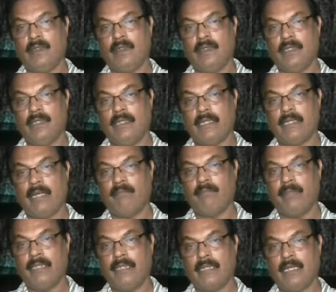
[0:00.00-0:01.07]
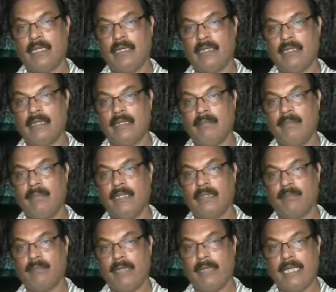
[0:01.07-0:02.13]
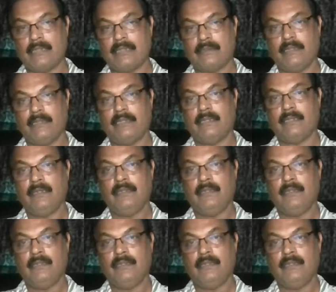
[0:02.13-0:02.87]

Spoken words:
or amber or rubber plastic,